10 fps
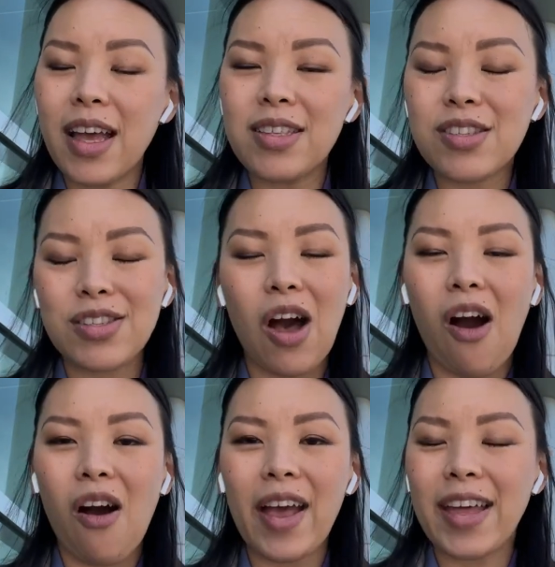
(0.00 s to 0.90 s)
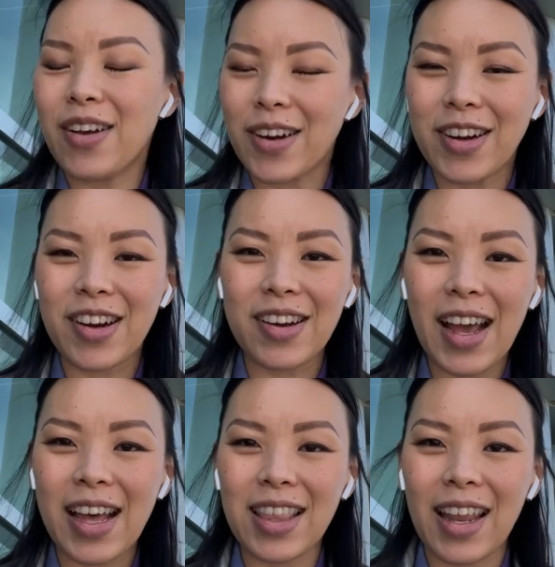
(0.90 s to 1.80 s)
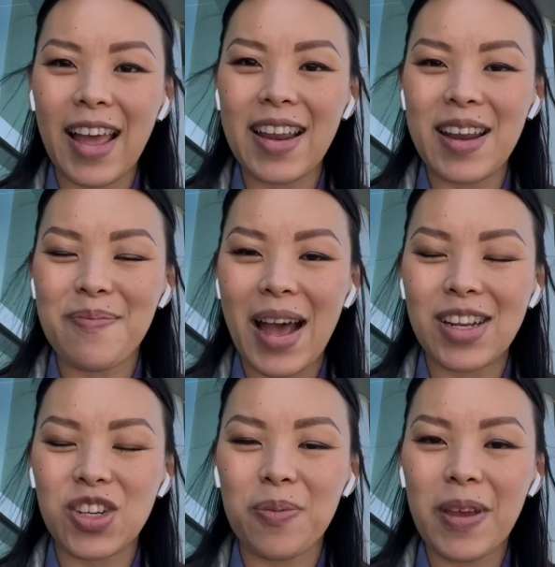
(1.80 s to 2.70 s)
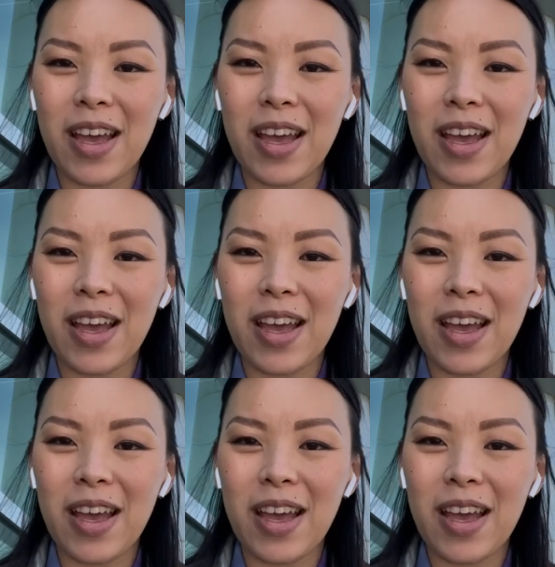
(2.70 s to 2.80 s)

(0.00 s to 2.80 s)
and saw and heard at the Light and Magic